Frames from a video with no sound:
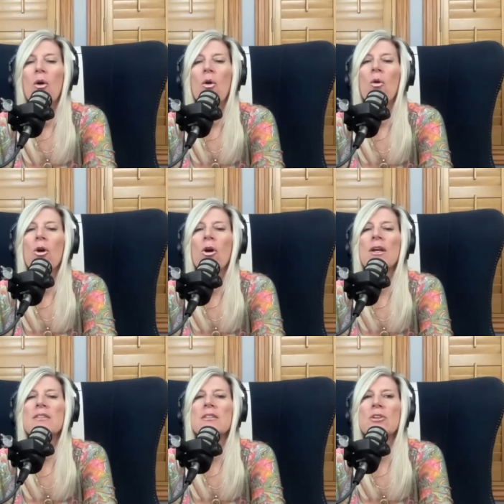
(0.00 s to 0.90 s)

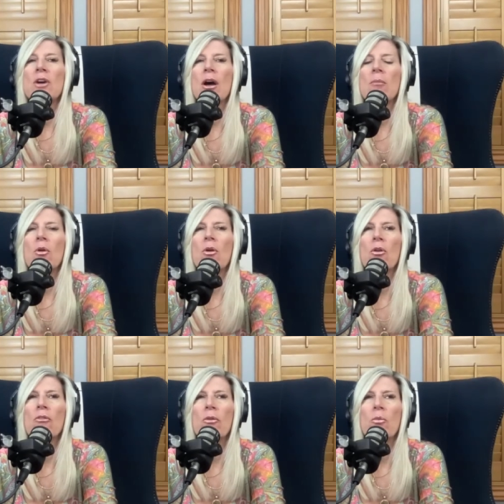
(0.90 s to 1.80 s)
or is the dog
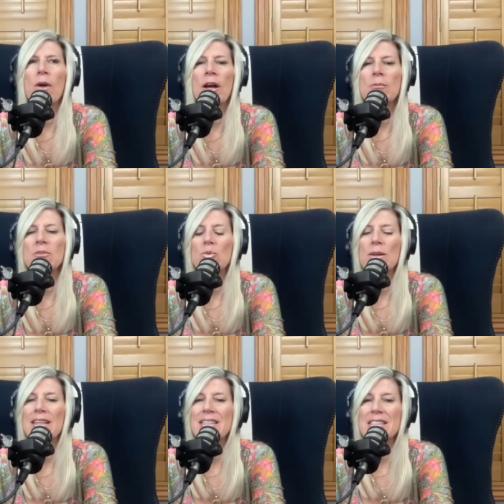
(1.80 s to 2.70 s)
more overwhelmed
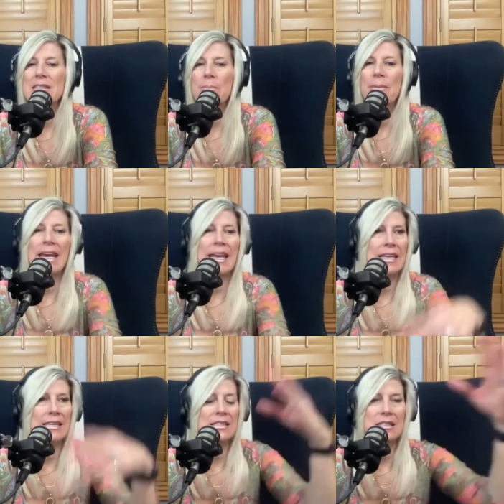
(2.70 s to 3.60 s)
with the
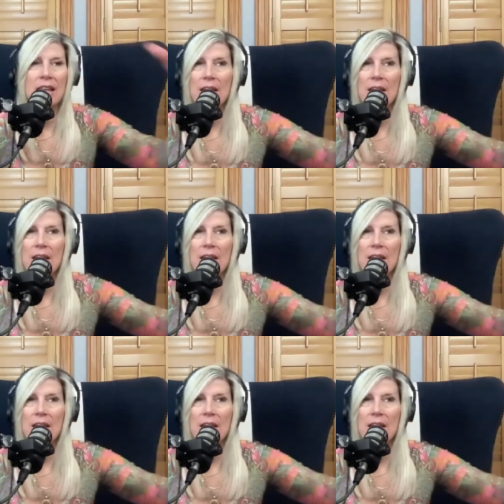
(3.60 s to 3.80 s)
space